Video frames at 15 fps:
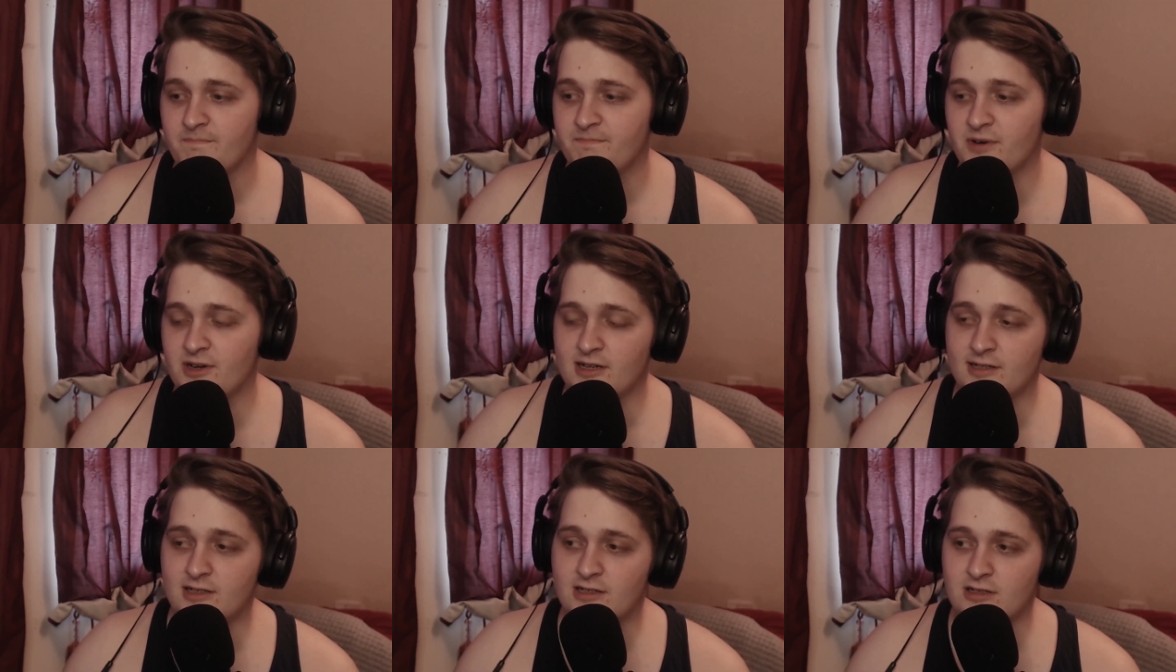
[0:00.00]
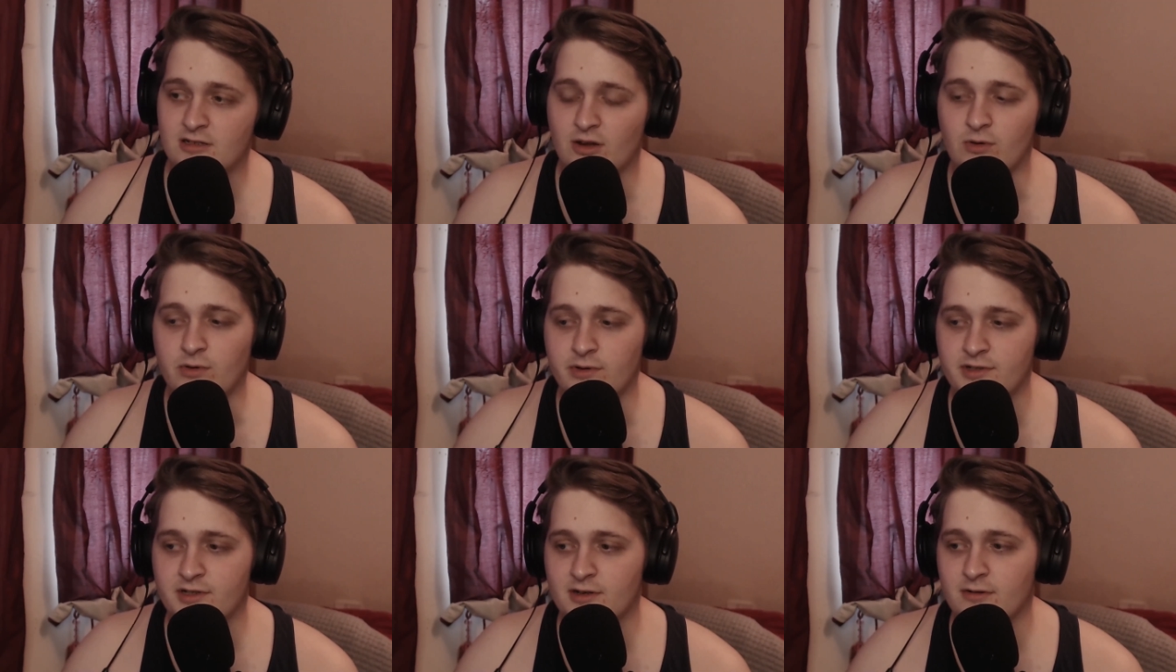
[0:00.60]
But it's
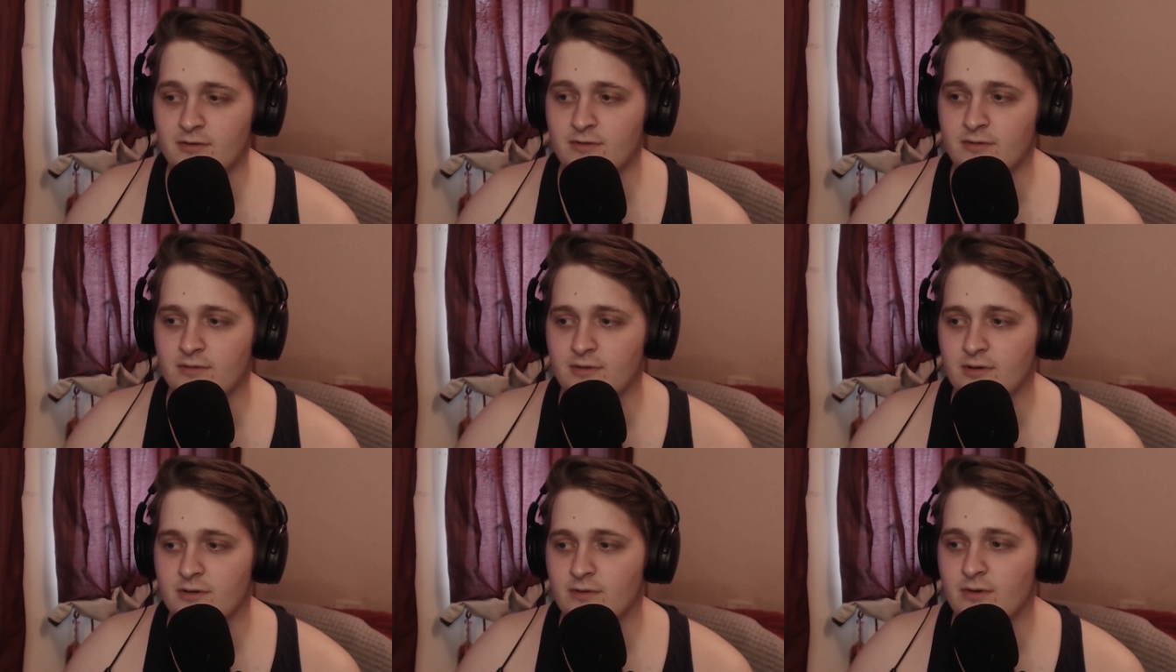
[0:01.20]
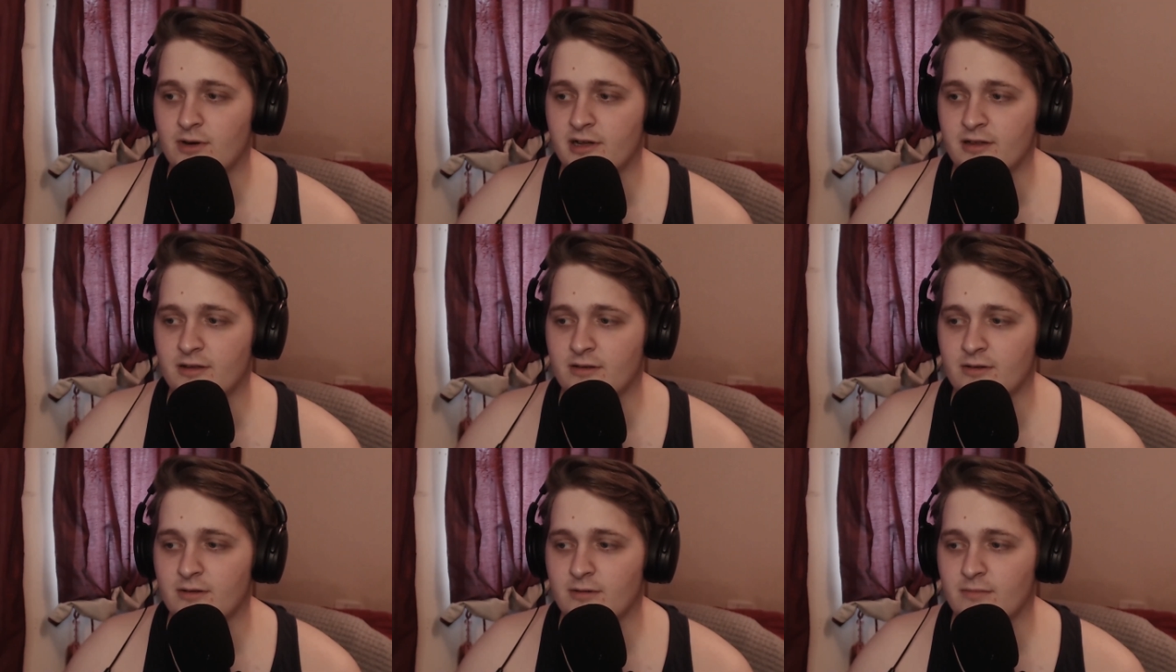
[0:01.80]
also quite
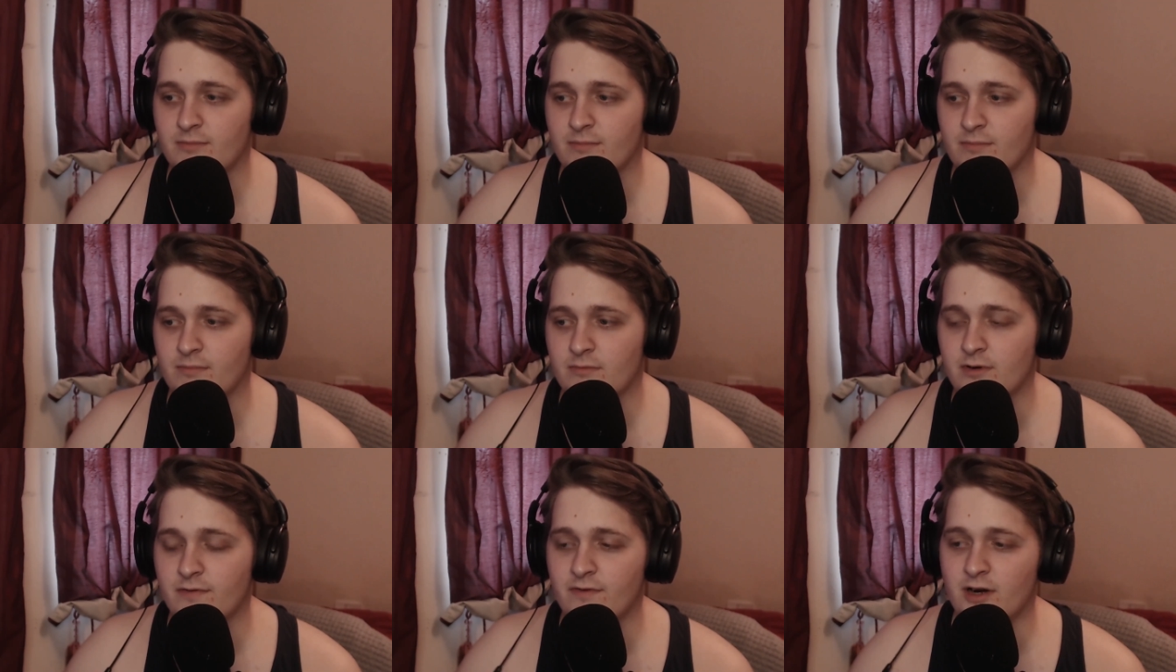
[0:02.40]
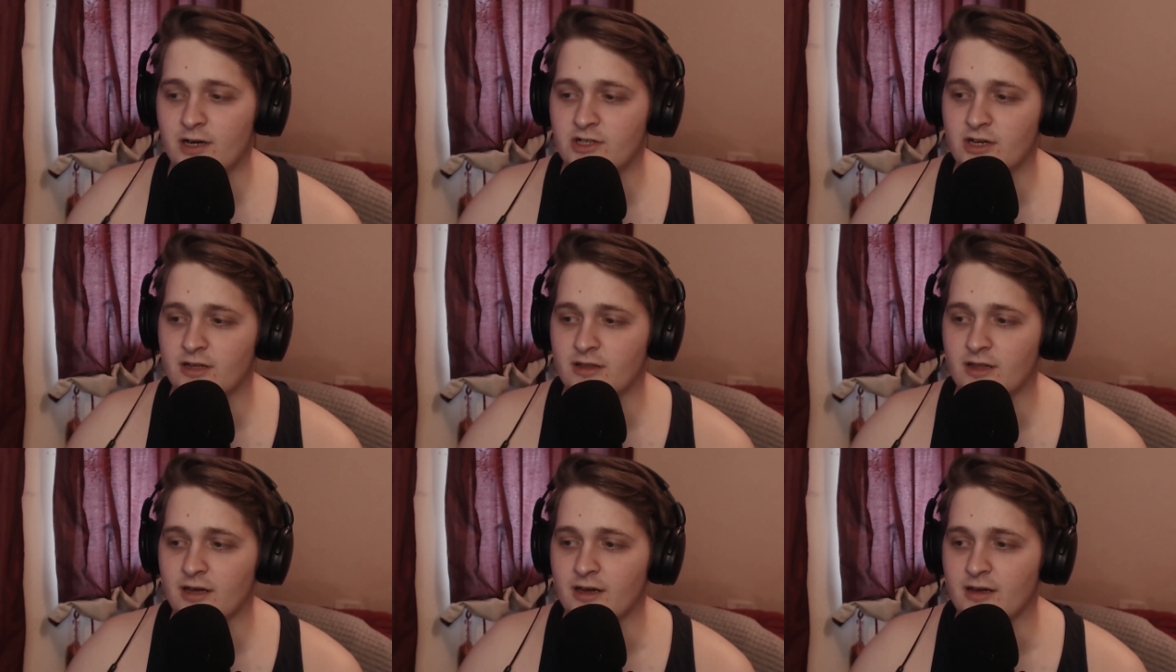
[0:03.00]

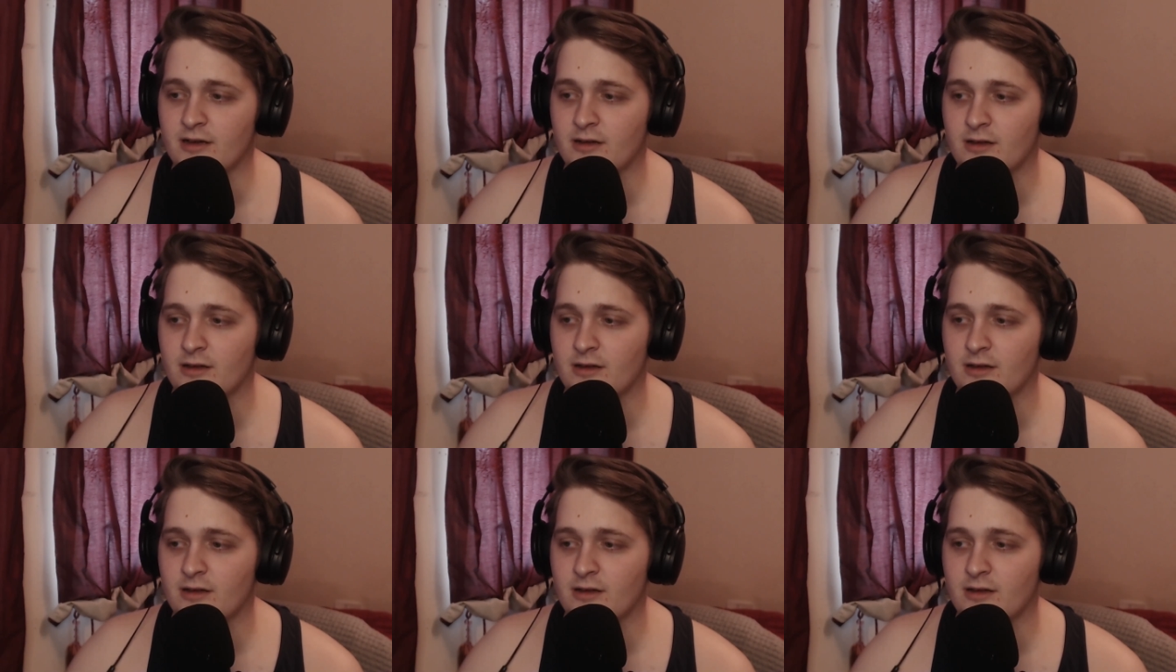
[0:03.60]
refreshing that